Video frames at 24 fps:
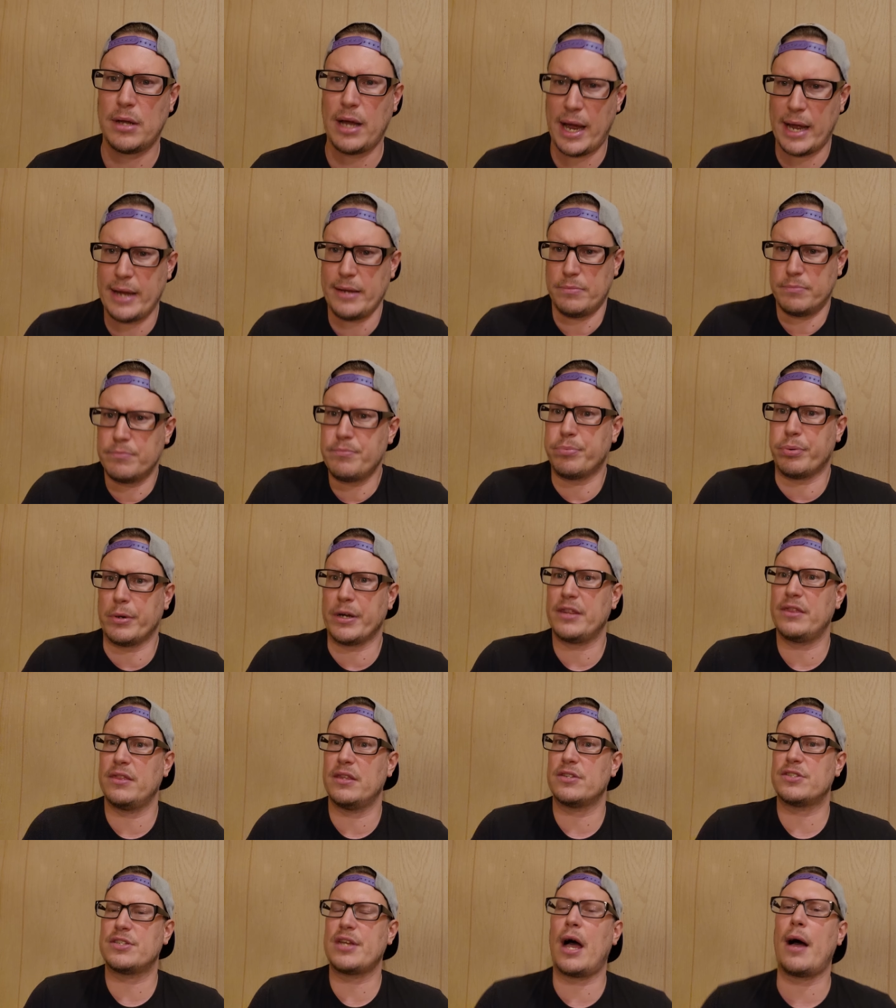I bring
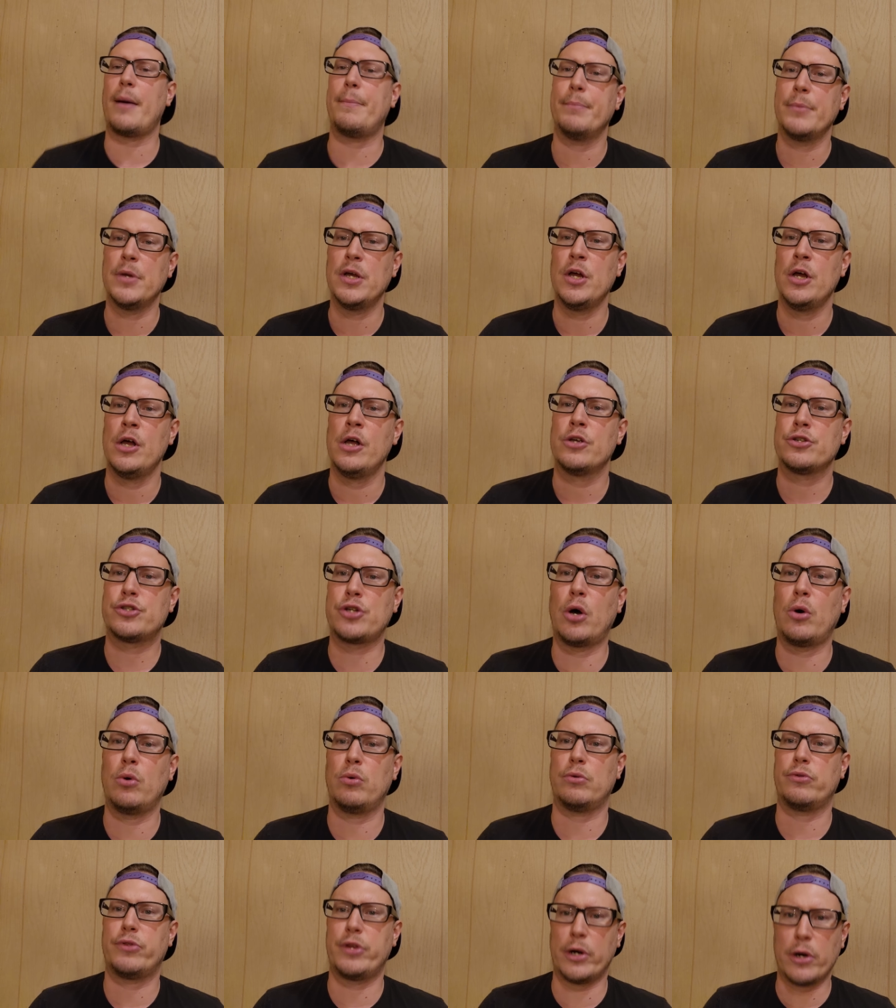this up.
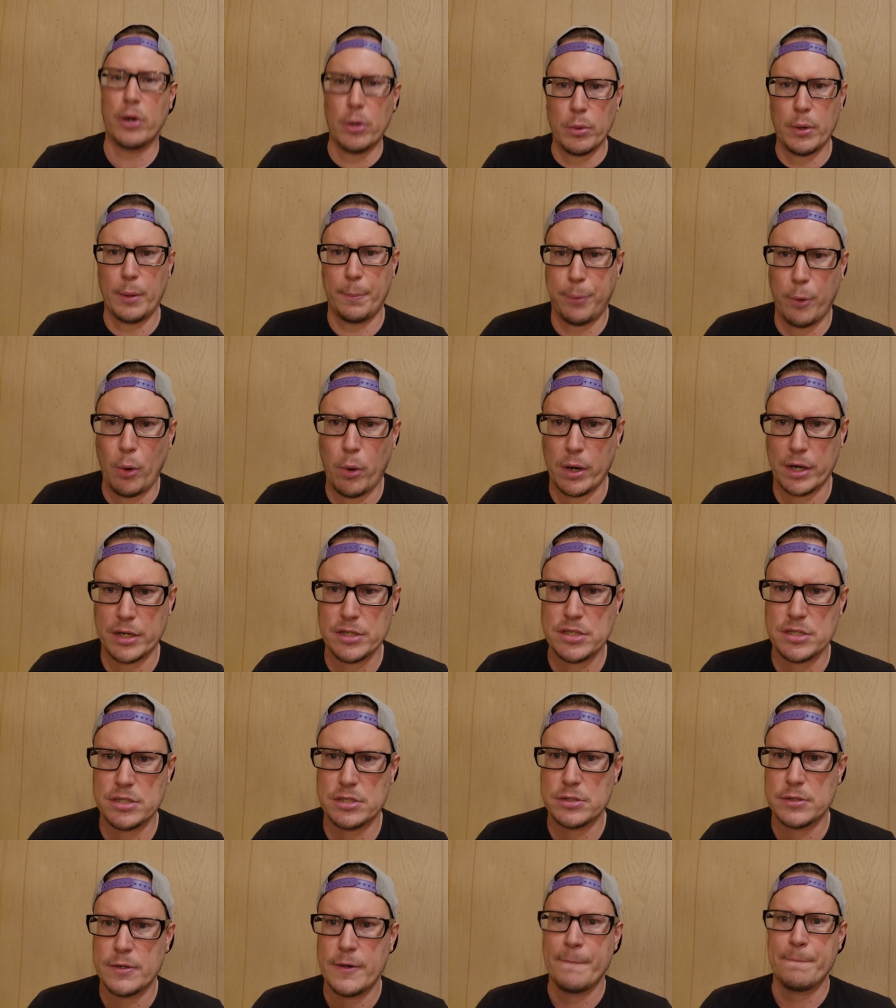So there are
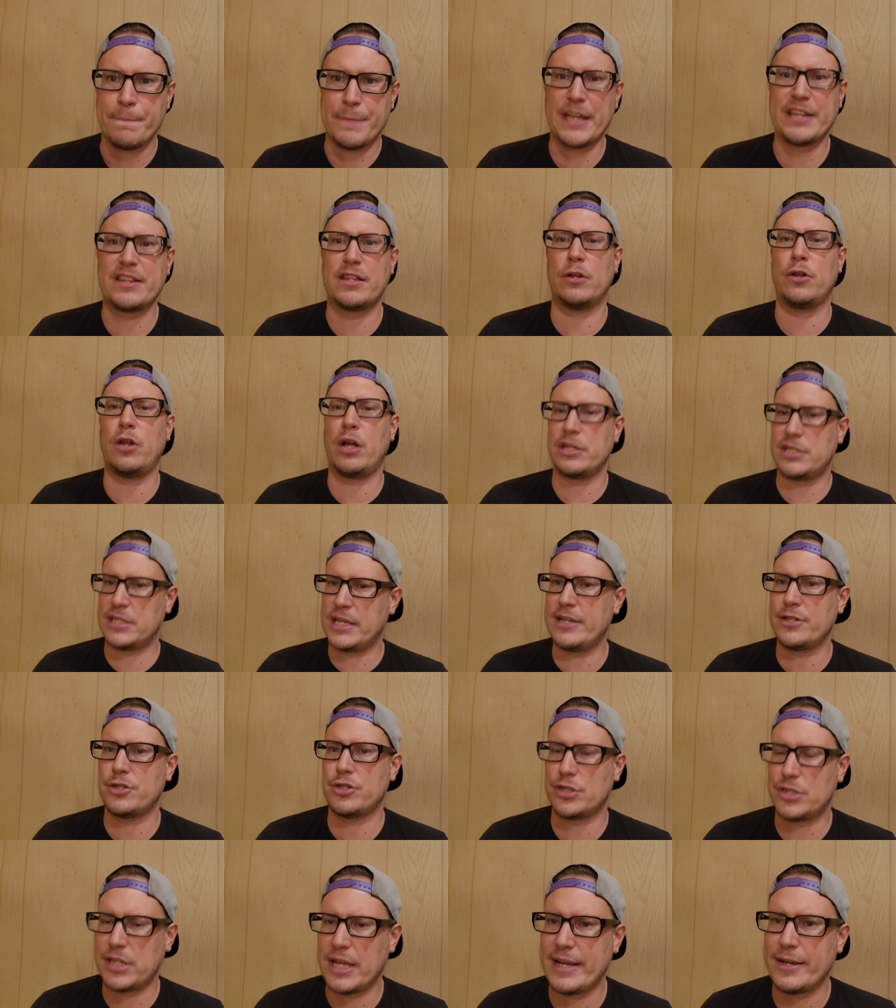reports that the Los
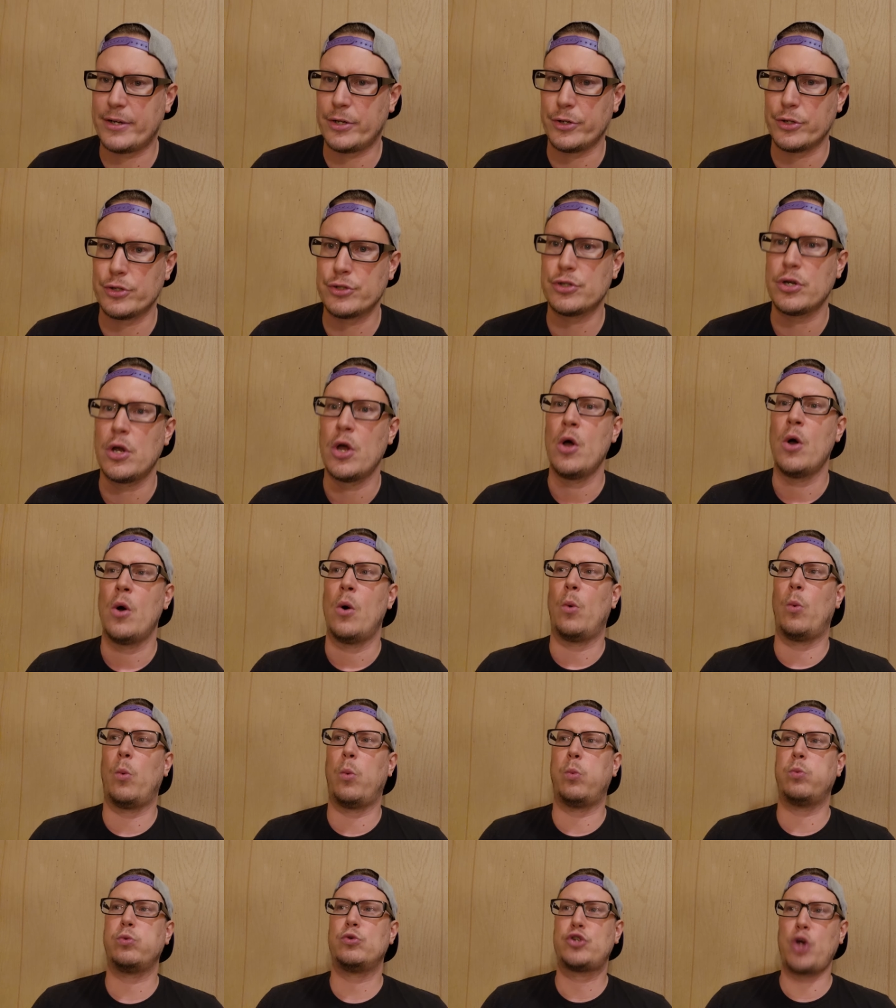Angeles Lakers
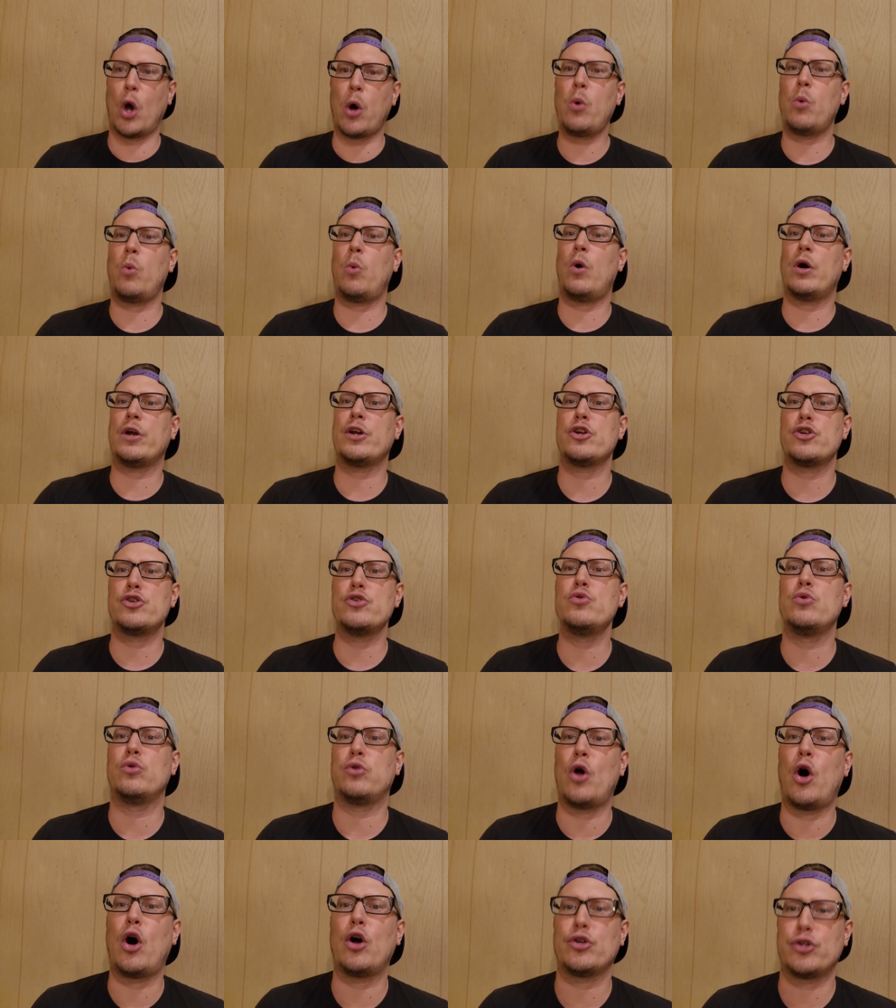don't want to do
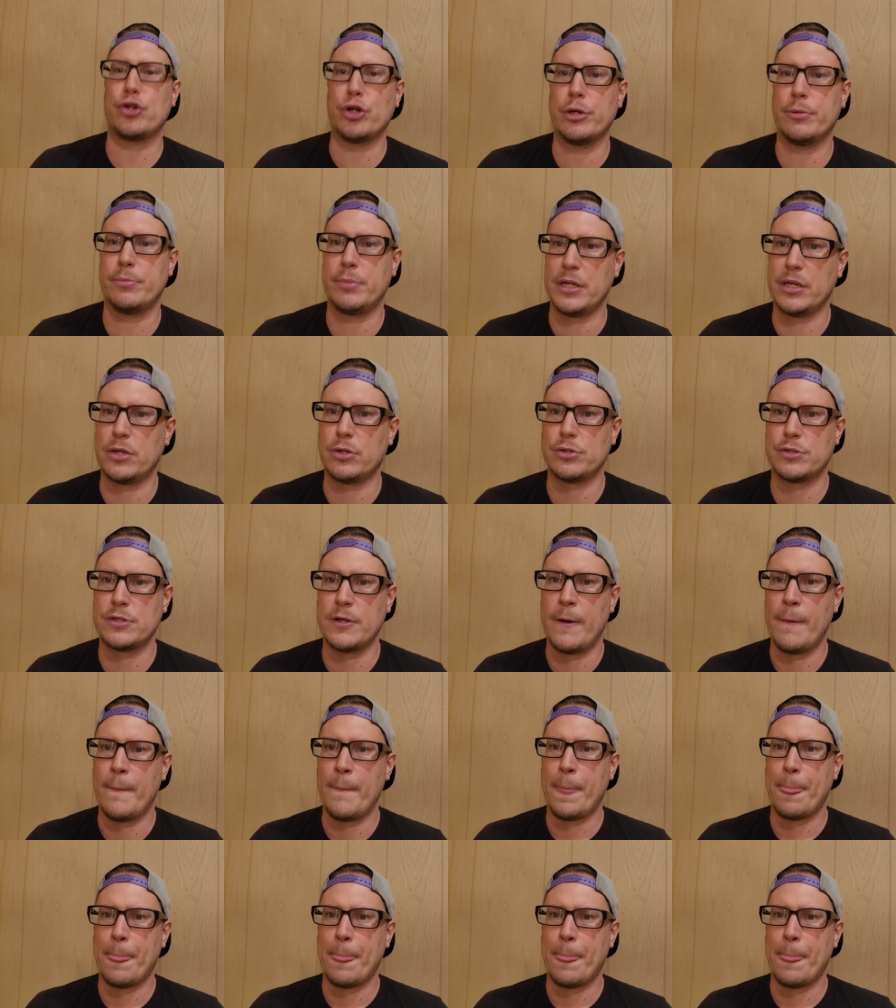long-term deals,